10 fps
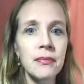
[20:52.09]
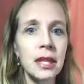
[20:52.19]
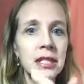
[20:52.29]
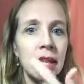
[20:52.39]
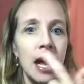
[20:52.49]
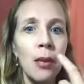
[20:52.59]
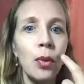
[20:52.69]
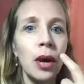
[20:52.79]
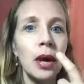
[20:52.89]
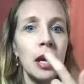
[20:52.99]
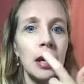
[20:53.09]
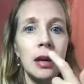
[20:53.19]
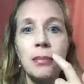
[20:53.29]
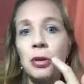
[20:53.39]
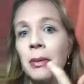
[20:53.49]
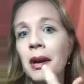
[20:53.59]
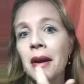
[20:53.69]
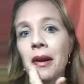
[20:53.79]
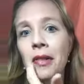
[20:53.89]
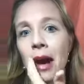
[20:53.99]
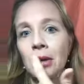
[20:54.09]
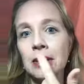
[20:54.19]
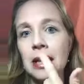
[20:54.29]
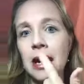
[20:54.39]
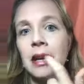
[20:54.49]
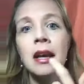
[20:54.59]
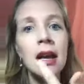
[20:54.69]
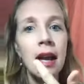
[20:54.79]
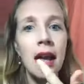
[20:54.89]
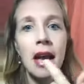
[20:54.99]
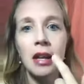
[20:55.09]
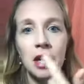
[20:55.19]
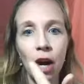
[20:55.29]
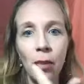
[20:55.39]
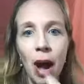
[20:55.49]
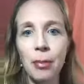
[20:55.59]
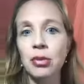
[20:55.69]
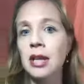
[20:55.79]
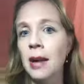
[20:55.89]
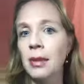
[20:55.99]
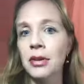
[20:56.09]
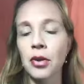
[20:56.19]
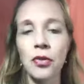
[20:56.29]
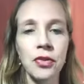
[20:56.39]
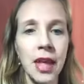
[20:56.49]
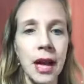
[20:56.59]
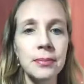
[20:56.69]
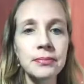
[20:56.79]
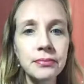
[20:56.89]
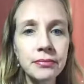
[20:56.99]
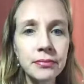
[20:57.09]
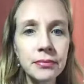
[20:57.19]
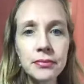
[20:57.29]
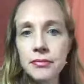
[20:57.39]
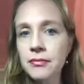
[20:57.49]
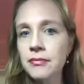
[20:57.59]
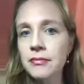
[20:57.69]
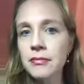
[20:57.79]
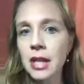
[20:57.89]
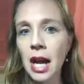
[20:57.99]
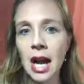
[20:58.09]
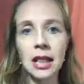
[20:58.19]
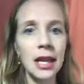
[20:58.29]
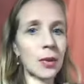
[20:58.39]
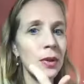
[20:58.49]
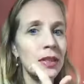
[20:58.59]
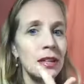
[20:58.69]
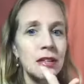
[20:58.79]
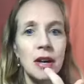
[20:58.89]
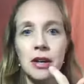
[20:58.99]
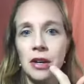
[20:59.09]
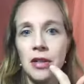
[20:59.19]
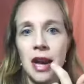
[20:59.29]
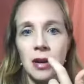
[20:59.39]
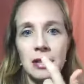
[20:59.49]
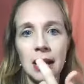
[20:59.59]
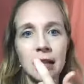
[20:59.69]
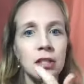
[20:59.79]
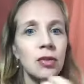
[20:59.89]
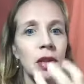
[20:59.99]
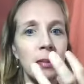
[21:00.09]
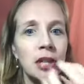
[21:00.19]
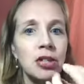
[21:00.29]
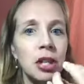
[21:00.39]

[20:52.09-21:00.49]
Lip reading: Today I'm wearing Plumeria on the outside and Caramel Apple Diamond over that. I like with the darker on the outside because it really makes your